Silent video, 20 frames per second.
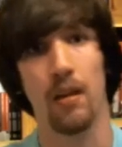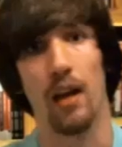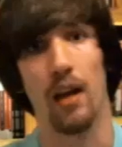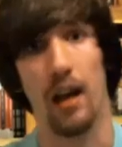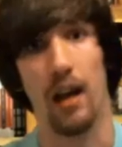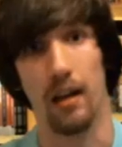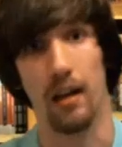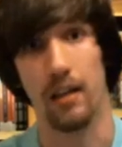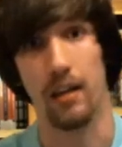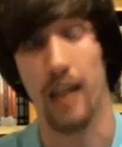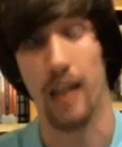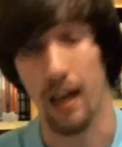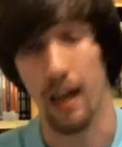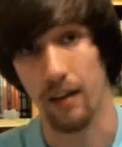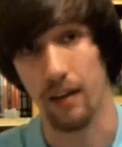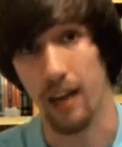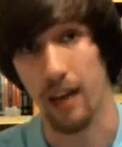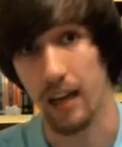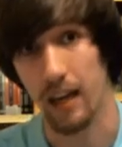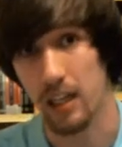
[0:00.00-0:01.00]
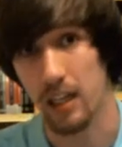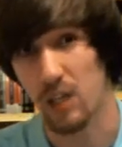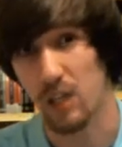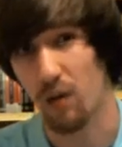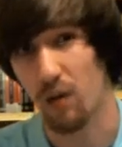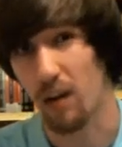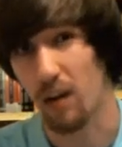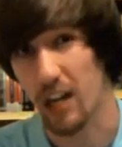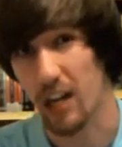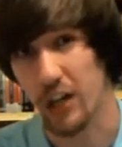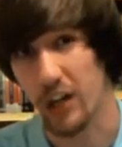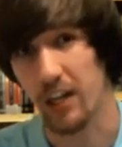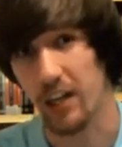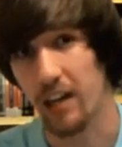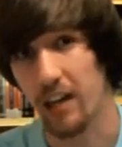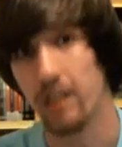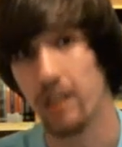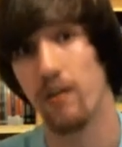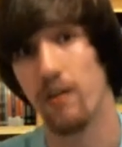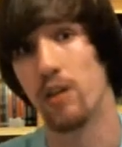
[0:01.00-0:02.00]
And again, that is for each
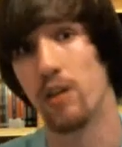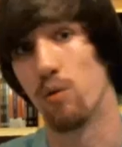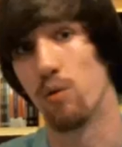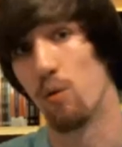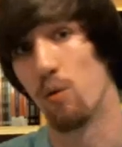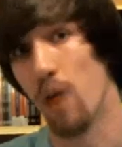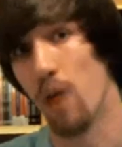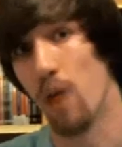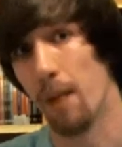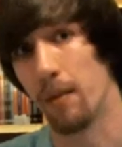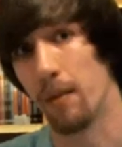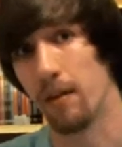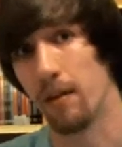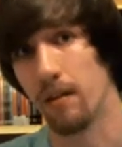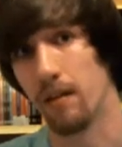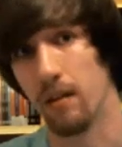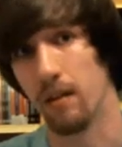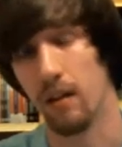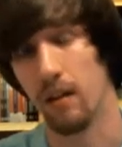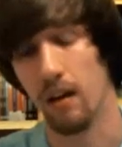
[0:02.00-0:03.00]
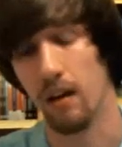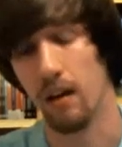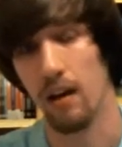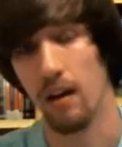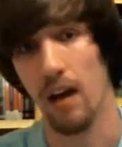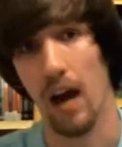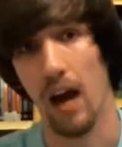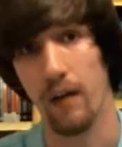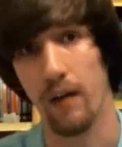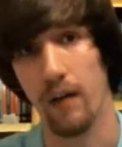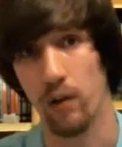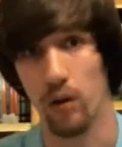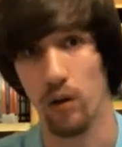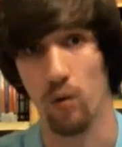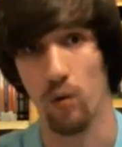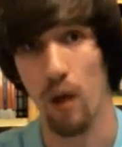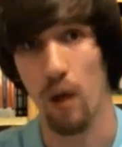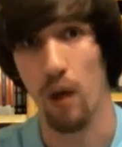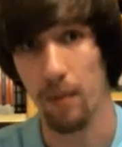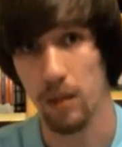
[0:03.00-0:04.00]
individual weapon. After
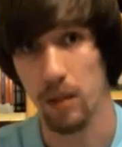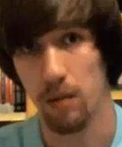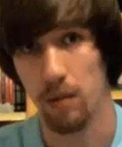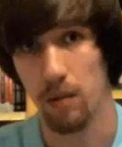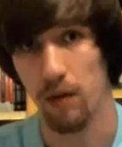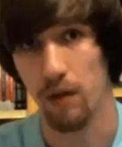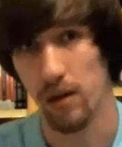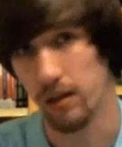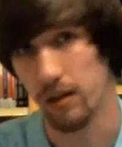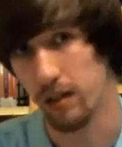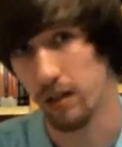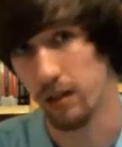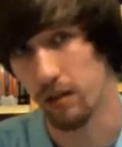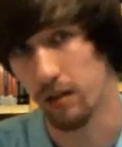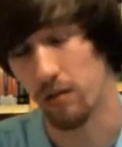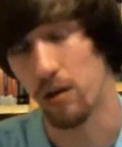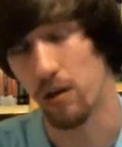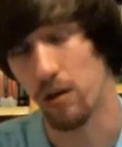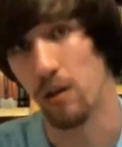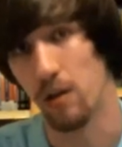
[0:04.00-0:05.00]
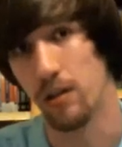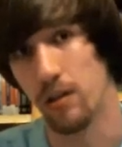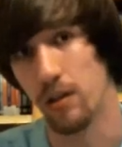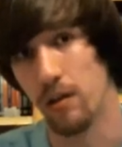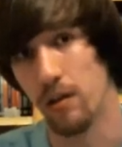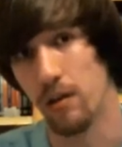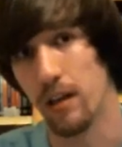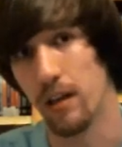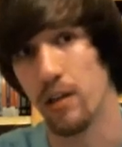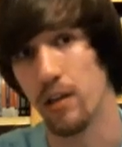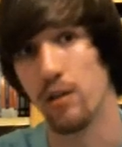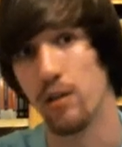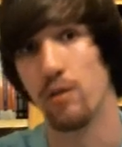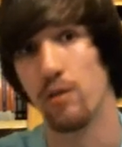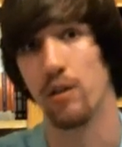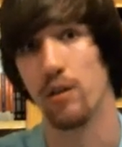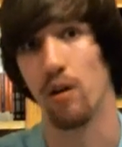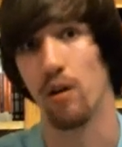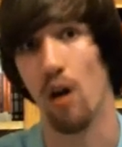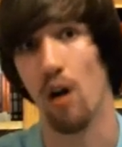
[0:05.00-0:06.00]
your weapons proficiencies are chosen, you get to
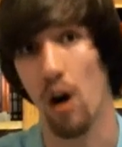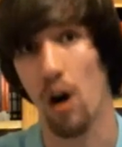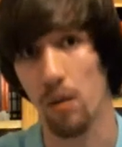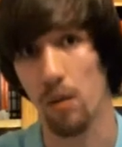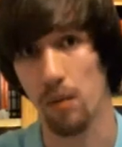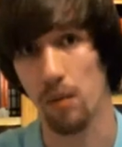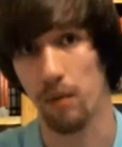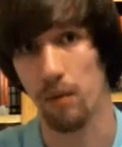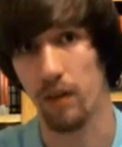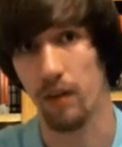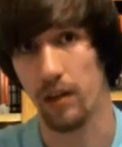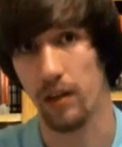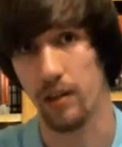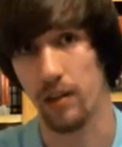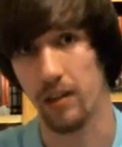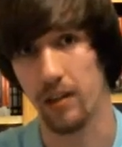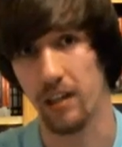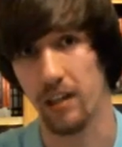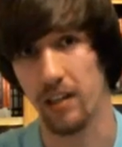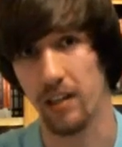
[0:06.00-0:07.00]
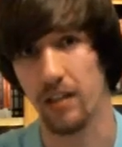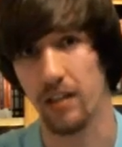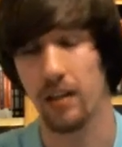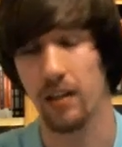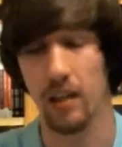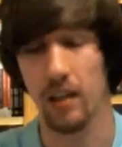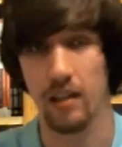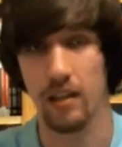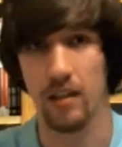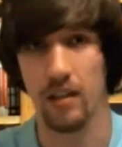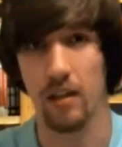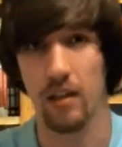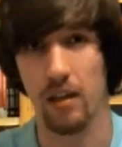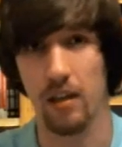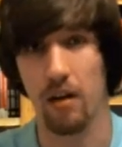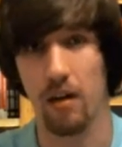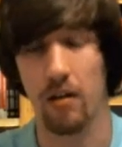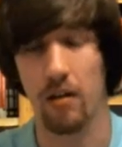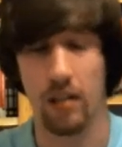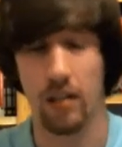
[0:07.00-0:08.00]
choose your armor proficiencies. And these
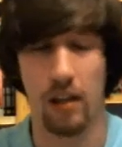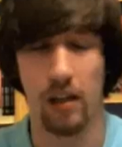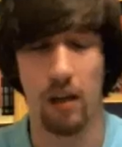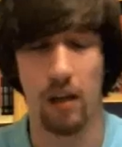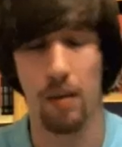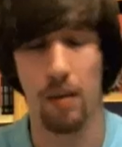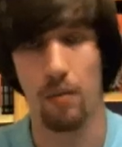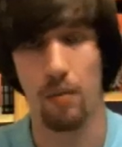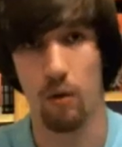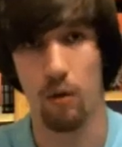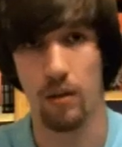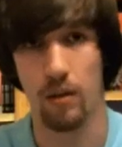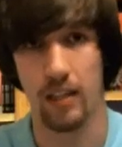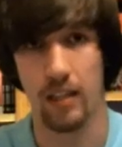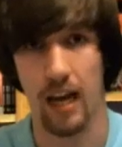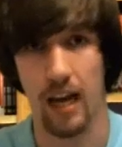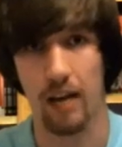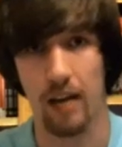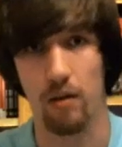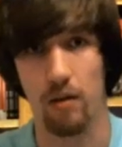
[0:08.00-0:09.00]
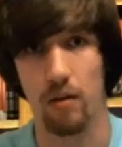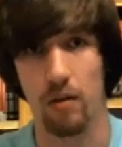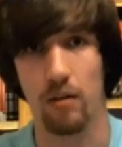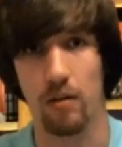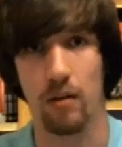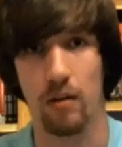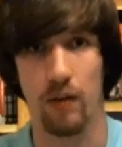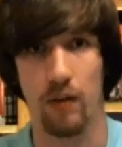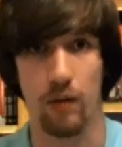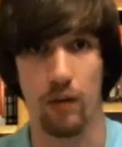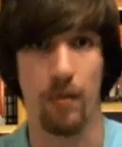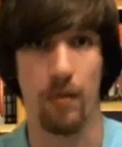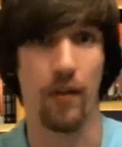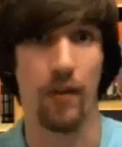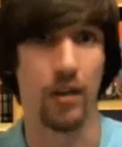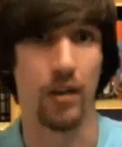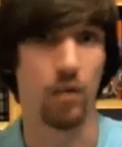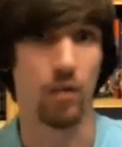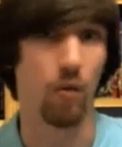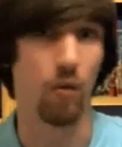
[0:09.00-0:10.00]
are, it's a little bit more standard. If you're
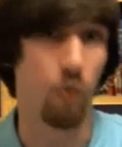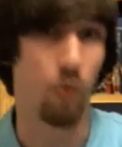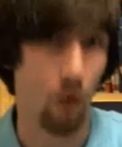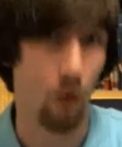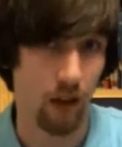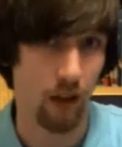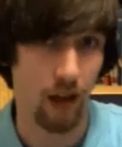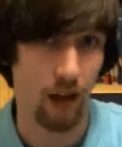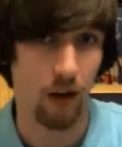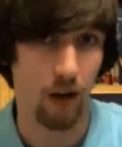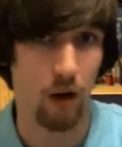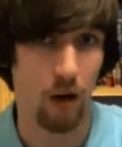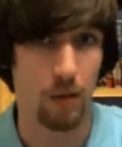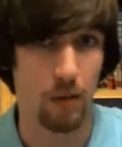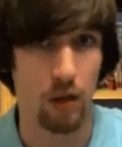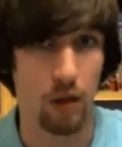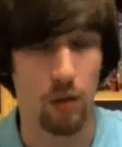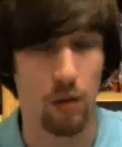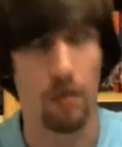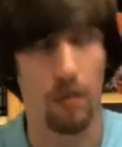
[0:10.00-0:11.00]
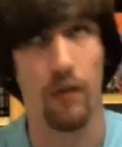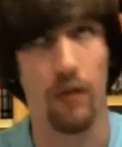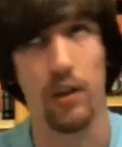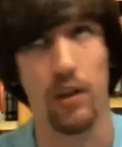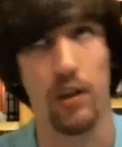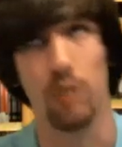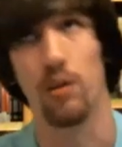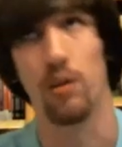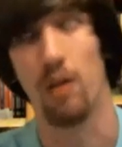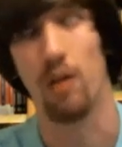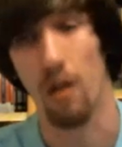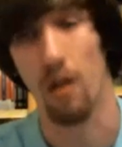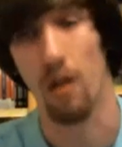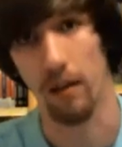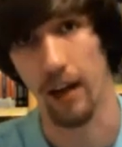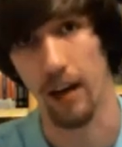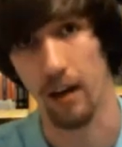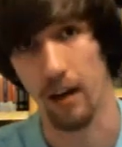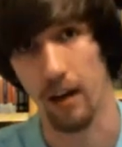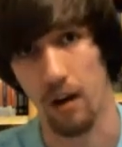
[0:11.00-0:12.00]
proficient with 1 light armor, you're proficient with
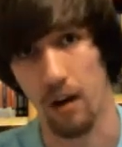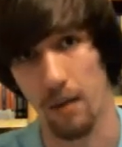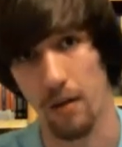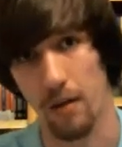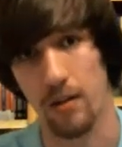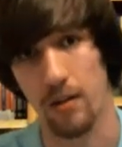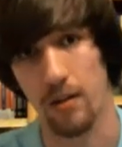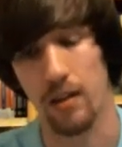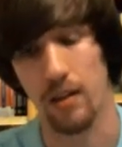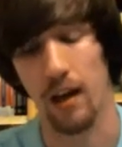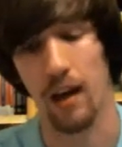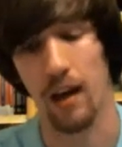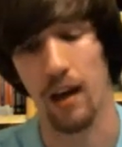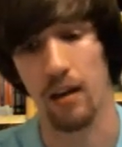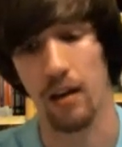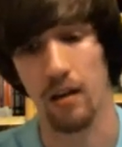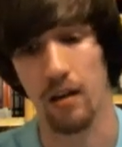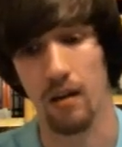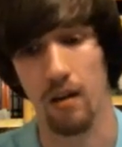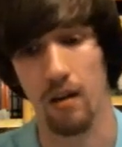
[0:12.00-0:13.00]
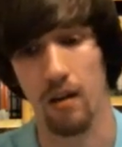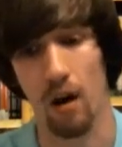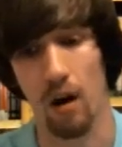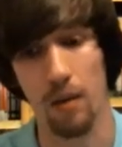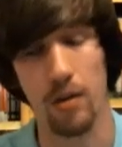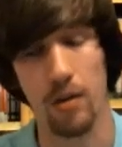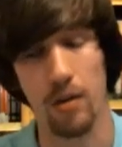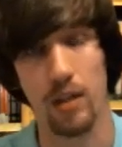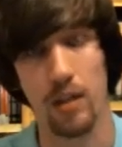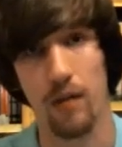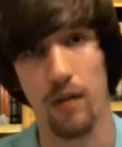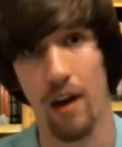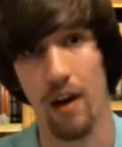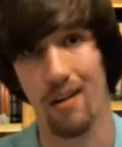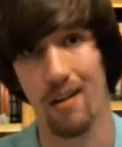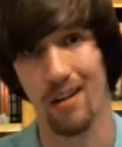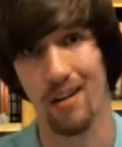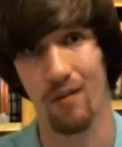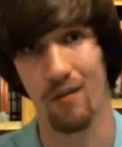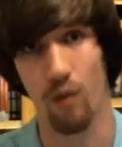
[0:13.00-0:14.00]
all light armors. And armor is divided
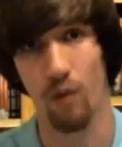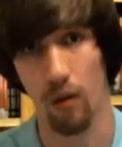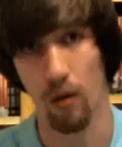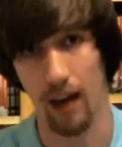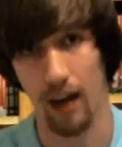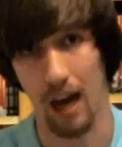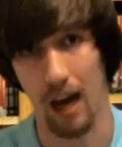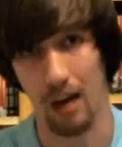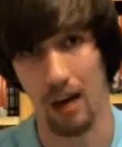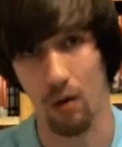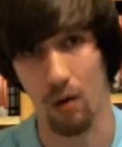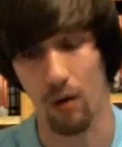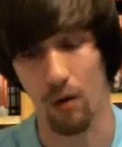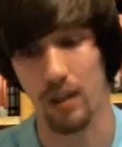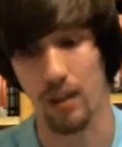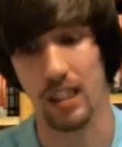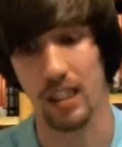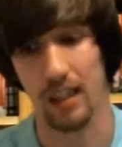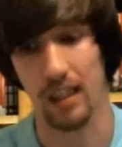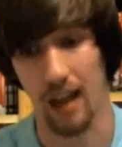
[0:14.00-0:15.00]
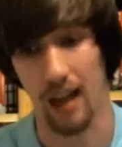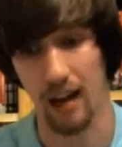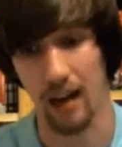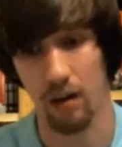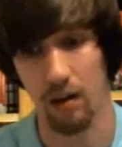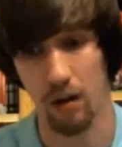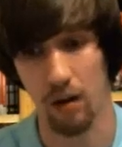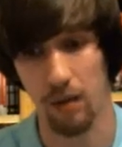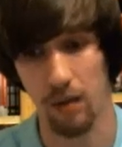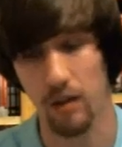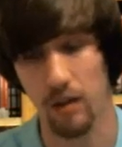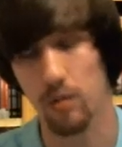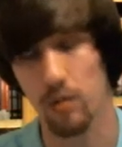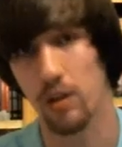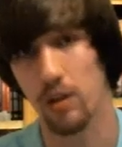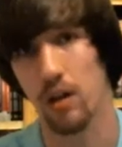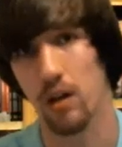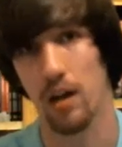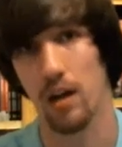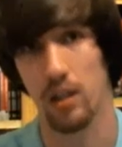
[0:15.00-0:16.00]
into 4 categories. Light armors,
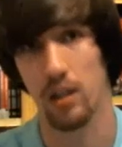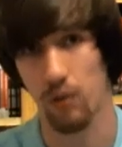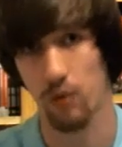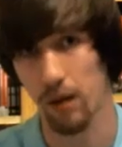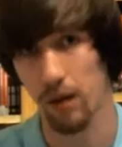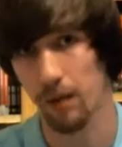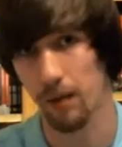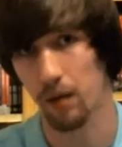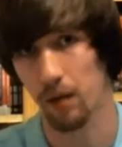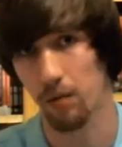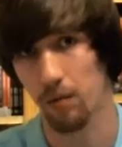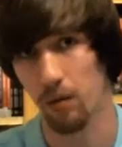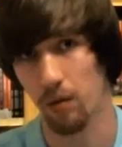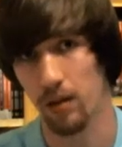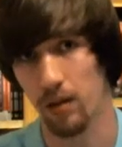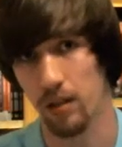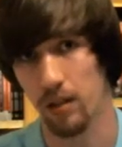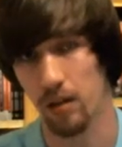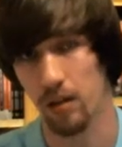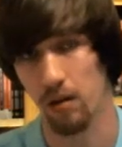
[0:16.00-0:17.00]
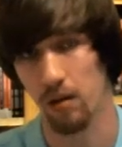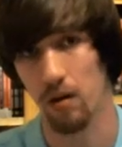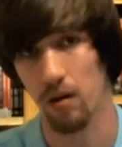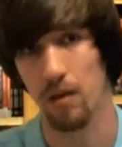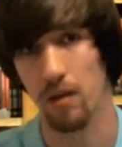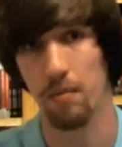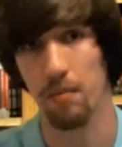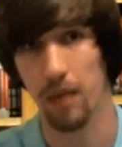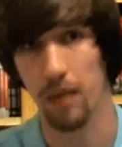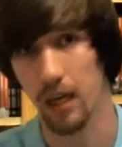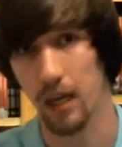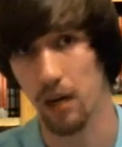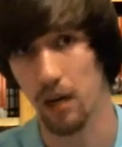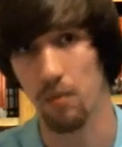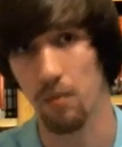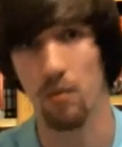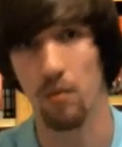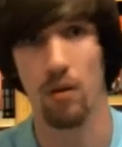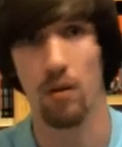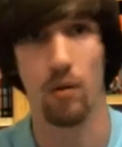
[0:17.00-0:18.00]
which cost 3 build points to learn,
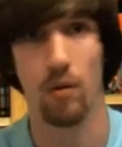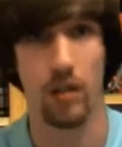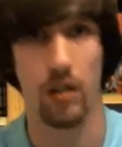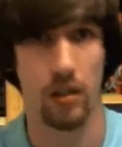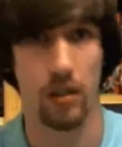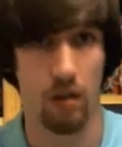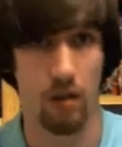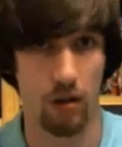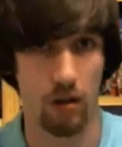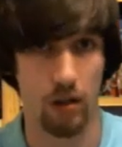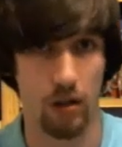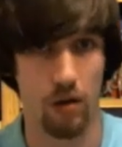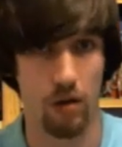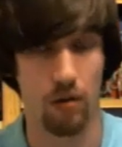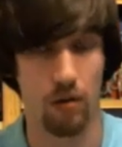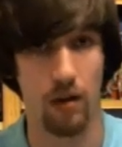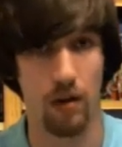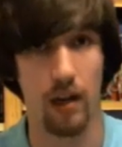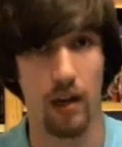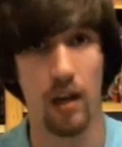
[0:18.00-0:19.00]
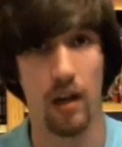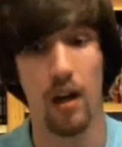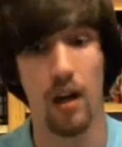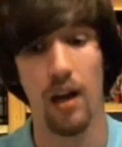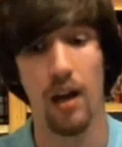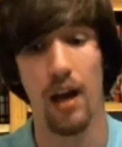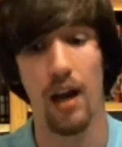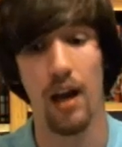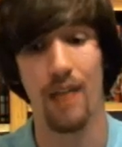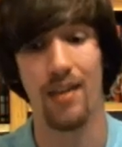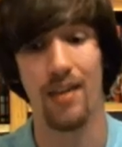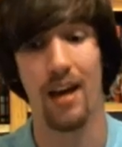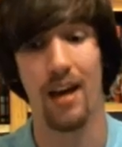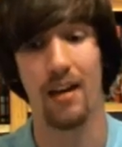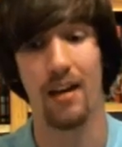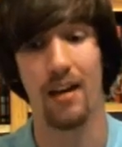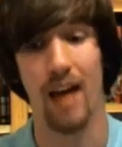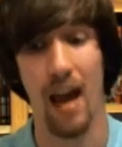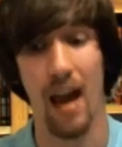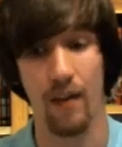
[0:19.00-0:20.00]
medium, which is also 3, and
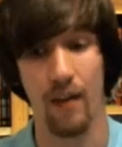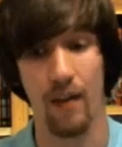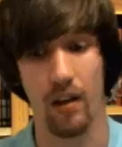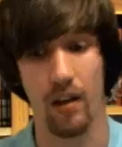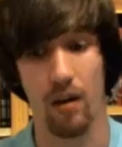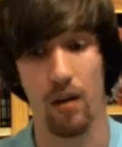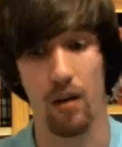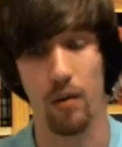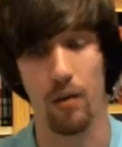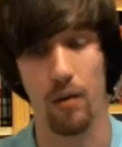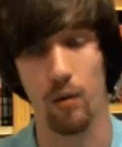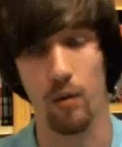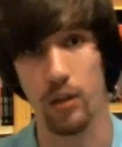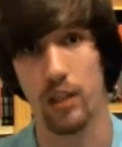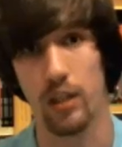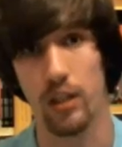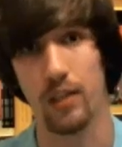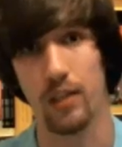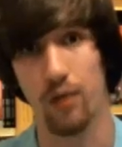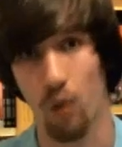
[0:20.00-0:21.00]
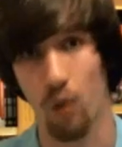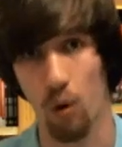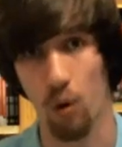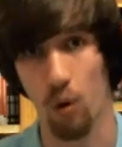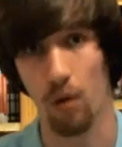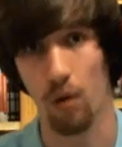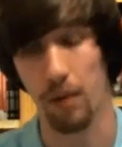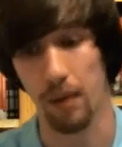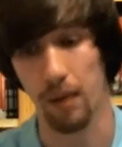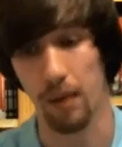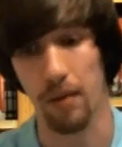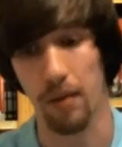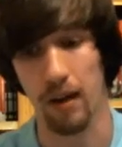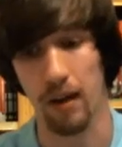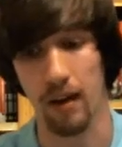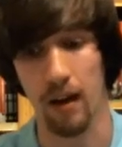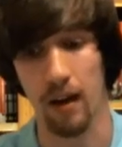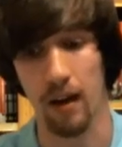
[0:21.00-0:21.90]
then heavy armor, which is 4 BP.